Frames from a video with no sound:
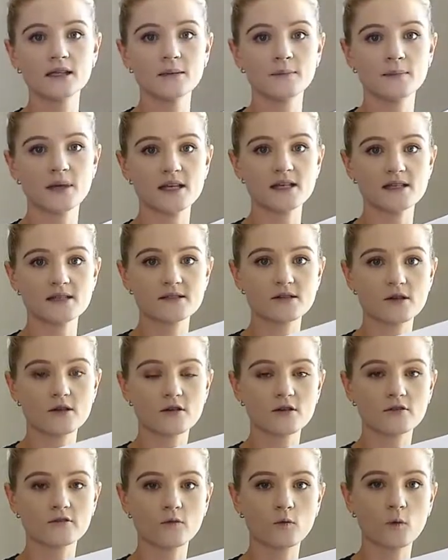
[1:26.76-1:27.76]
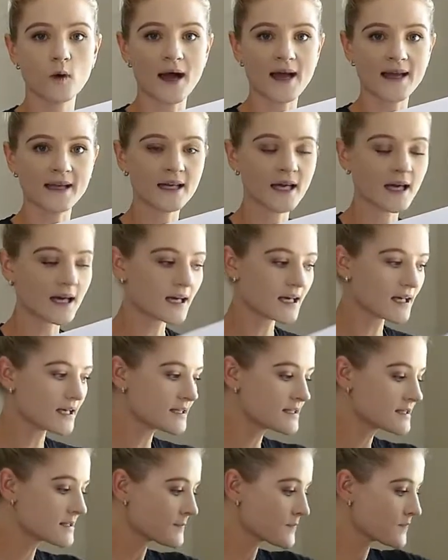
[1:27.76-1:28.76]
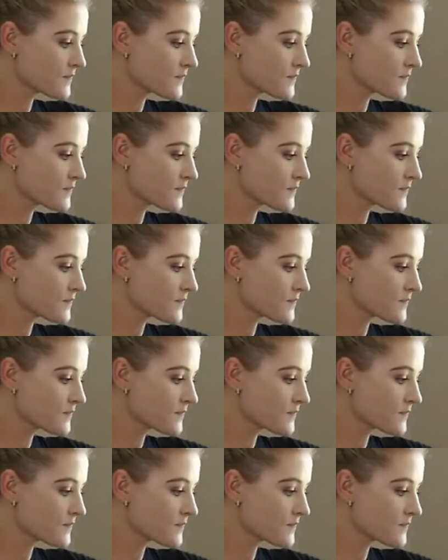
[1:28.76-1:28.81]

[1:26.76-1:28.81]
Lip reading: piece of white card,